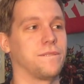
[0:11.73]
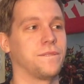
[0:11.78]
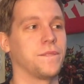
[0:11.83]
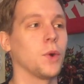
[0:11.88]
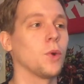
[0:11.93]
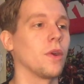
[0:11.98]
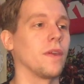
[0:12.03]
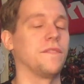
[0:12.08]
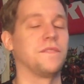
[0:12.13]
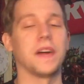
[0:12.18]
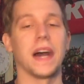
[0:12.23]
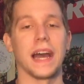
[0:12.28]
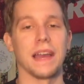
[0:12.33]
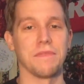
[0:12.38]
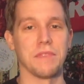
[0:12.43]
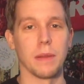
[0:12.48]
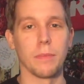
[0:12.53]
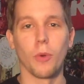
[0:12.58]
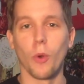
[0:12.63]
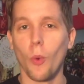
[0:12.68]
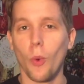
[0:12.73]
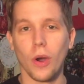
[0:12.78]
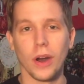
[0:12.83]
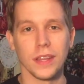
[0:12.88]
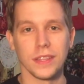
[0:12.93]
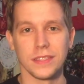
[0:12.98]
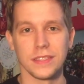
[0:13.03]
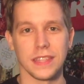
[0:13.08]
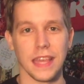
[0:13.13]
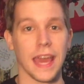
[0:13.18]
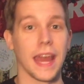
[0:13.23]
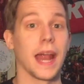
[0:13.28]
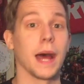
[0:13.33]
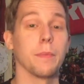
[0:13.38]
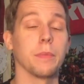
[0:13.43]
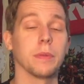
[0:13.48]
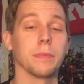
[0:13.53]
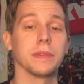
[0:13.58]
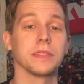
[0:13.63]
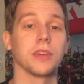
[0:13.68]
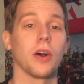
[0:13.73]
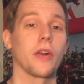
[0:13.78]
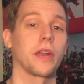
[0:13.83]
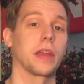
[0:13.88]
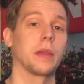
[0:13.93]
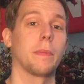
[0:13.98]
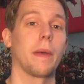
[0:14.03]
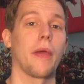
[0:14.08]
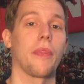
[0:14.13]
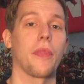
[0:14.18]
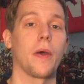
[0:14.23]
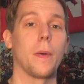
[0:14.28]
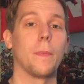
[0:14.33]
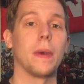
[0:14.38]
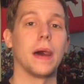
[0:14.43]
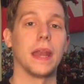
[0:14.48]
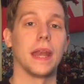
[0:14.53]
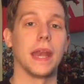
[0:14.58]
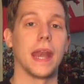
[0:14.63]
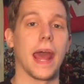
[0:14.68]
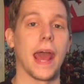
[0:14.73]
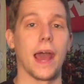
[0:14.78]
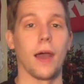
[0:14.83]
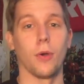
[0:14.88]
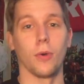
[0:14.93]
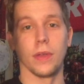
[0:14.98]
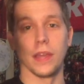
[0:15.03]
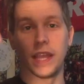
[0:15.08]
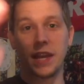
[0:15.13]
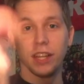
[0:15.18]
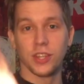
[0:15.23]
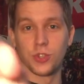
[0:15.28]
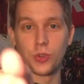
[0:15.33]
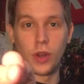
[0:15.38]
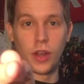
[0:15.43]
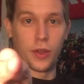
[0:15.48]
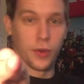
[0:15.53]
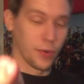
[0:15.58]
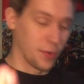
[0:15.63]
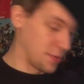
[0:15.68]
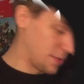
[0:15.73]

4 or 5 number ones, and I'm going to be talking about them now. Intro.